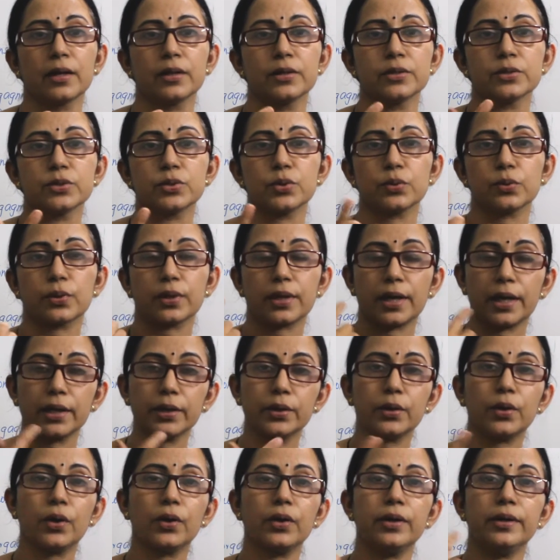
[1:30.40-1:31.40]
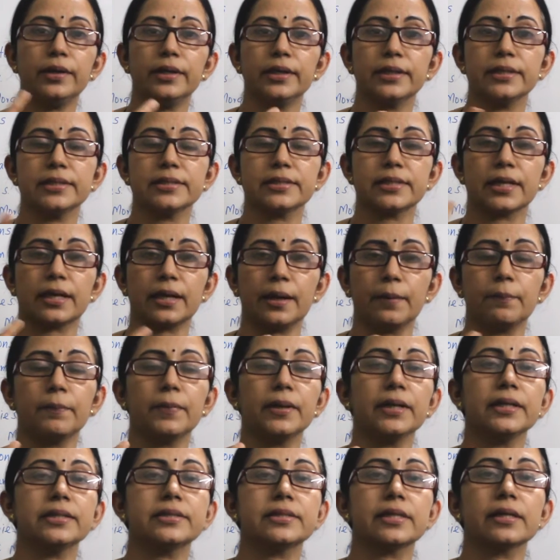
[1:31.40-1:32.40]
So cricoid is a complete